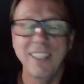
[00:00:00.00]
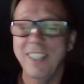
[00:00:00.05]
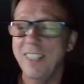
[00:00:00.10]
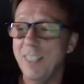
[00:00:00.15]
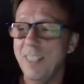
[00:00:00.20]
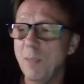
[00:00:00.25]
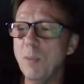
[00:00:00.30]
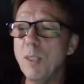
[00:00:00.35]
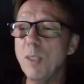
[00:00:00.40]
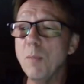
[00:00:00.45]

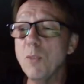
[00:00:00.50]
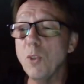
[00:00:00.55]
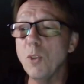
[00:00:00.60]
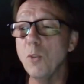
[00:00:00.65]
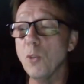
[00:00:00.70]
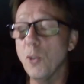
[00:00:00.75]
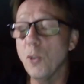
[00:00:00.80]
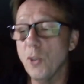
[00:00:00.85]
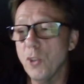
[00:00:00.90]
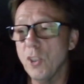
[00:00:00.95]
there was
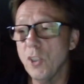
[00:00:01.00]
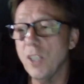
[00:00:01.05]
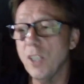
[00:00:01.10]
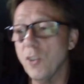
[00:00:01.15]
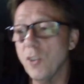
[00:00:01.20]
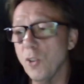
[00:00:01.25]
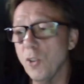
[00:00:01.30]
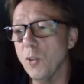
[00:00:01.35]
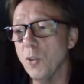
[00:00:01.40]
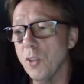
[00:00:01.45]
all
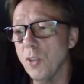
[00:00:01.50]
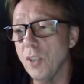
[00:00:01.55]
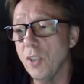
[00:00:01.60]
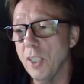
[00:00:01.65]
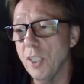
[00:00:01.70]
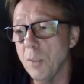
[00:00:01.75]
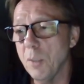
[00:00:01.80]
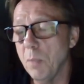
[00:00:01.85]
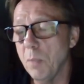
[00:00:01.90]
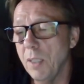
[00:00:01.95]
sorts of
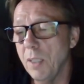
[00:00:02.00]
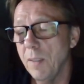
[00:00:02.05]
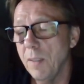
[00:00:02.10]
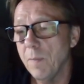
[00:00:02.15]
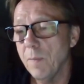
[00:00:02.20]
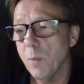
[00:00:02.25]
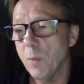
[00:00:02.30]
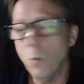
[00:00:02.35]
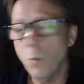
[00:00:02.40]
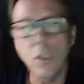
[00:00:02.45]
things. But
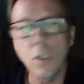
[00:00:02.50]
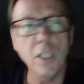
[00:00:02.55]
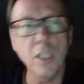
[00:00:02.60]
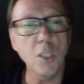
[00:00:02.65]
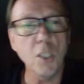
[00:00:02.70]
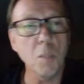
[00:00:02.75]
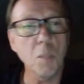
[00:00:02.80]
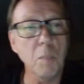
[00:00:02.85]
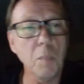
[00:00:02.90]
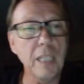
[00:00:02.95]
what an
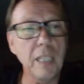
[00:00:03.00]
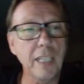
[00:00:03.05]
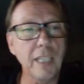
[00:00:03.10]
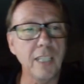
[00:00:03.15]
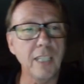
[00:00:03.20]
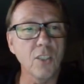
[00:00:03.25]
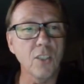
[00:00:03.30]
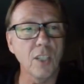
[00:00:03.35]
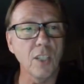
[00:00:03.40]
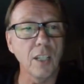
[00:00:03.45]

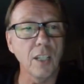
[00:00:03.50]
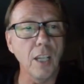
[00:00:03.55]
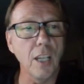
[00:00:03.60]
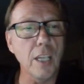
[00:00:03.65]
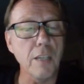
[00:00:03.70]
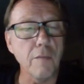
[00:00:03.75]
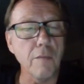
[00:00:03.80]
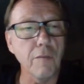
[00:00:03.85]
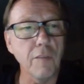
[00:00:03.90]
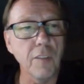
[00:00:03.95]
experience in
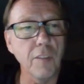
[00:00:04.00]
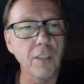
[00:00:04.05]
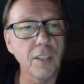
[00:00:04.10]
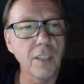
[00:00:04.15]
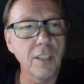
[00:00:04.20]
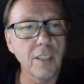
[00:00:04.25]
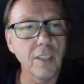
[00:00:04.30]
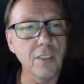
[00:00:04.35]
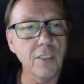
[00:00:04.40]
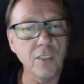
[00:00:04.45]
life,
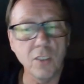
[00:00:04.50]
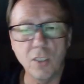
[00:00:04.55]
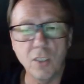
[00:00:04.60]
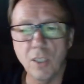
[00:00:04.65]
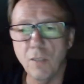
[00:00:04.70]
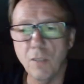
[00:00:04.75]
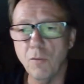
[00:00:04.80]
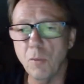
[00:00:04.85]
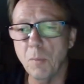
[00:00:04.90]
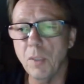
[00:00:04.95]
as I
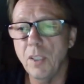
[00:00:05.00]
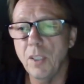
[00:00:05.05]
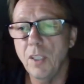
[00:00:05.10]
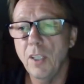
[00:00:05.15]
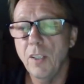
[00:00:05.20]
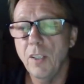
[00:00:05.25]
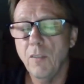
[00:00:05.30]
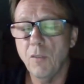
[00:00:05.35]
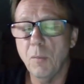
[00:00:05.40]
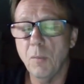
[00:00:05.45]
said, from
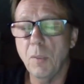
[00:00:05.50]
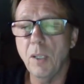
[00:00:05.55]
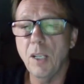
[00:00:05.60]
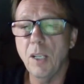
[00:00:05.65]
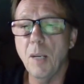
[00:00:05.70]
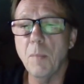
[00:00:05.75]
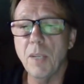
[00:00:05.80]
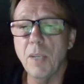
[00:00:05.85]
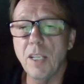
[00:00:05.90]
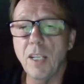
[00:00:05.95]

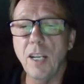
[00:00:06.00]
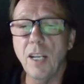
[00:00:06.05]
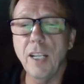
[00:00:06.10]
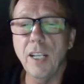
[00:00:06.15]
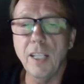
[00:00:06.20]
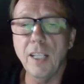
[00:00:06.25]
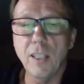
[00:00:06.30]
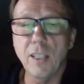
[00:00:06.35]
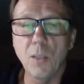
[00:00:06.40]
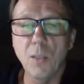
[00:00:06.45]
a
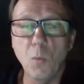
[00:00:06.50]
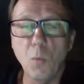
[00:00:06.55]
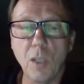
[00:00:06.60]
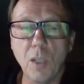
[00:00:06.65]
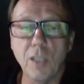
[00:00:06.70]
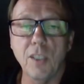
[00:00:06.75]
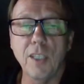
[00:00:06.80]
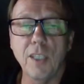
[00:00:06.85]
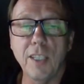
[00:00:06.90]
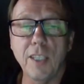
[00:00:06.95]
mechanic that
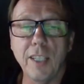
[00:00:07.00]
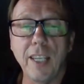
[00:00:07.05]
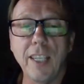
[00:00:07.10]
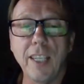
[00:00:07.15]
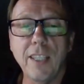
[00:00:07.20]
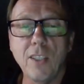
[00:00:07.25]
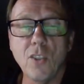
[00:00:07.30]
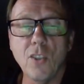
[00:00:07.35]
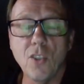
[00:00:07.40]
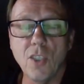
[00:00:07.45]
worked at
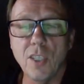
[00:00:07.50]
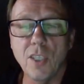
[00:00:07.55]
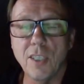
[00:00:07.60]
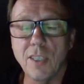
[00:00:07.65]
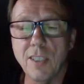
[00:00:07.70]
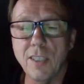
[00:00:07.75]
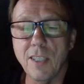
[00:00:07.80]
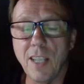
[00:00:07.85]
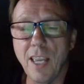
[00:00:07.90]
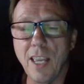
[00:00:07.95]
King's
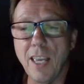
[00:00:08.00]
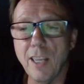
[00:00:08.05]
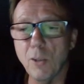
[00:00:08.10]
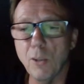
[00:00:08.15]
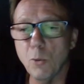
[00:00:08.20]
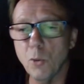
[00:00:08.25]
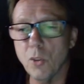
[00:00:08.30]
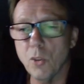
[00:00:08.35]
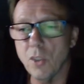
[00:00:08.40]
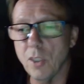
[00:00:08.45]
in
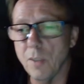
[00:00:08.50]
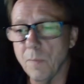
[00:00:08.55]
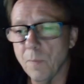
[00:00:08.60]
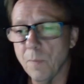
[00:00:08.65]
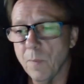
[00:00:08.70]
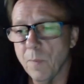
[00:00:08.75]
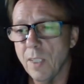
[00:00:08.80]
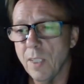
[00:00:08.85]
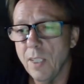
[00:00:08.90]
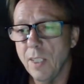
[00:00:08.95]

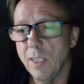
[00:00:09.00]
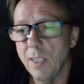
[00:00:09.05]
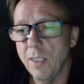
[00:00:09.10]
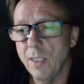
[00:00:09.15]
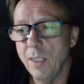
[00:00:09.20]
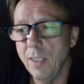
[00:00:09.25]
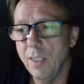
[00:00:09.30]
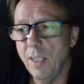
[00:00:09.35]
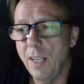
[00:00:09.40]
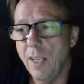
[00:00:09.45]
Earlston
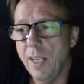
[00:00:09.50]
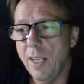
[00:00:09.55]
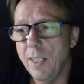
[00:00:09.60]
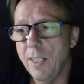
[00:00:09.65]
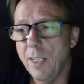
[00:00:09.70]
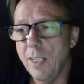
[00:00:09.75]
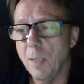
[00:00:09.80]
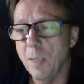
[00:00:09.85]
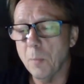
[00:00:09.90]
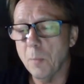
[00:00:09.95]
to
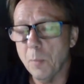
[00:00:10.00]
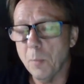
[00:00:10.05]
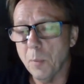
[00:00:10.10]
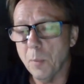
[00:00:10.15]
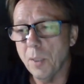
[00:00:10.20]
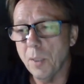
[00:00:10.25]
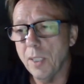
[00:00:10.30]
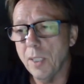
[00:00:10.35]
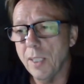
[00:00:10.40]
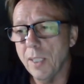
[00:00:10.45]
end up
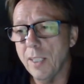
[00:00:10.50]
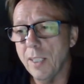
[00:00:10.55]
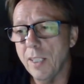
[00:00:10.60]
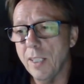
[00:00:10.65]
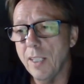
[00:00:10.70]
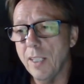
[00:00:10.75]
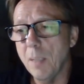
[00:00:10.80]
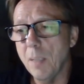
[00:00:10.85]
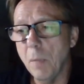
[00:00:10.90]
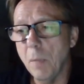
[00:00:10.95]

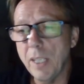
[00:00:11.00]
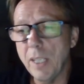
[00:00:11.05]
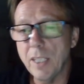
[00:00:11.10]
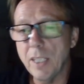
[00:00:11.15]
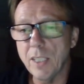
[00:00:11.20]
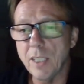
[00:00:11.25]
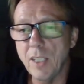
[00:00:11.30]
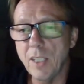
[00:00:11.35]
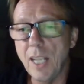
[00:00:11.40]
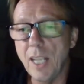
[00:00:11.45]
in the
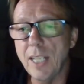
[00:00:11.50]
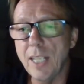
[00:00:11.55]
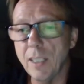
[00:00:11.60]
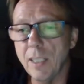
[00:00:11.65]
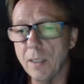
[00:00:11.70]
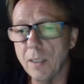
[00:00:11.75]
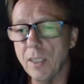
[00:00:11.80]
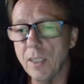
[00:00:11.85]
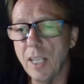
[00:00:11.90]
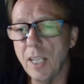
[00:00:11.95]
mighty
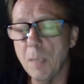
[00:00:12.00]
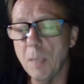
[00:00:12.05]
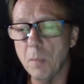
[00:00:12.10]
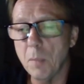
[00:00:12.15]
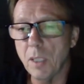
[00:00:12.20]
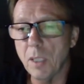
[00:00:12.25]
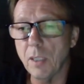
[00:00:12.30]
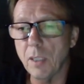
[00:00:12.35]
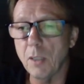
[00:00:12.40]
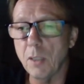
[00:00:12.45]

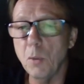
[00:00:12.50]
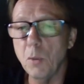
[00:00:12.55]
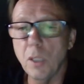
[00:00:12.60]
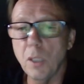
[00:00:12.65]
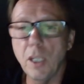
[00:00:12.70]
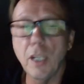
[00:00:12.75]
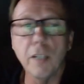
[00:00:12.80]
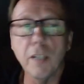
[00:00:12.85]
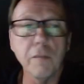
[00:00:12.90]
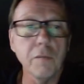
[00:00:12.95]
Daimler
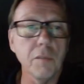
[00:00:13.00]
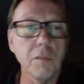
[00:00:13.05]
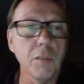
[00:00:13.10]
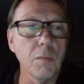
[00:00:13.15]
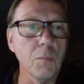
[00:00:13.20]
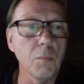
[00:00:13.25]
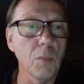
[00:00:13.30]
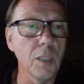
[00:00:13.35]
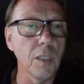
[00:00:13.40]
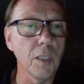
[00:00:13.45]
looking
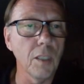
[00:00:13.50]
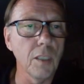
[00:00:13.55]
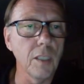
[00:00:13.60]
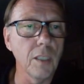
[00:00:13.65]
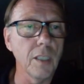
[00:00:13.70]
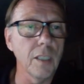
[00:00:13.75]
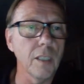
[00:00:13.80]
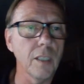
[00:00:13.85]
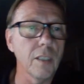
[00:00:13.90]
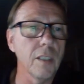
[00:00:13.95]
after one of
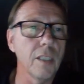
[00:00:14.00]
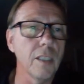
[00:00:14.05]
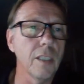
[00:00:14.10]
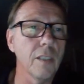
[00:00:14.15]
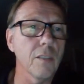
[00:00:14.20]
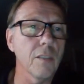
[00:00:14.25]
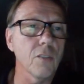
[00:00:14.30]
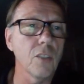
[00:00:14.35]
their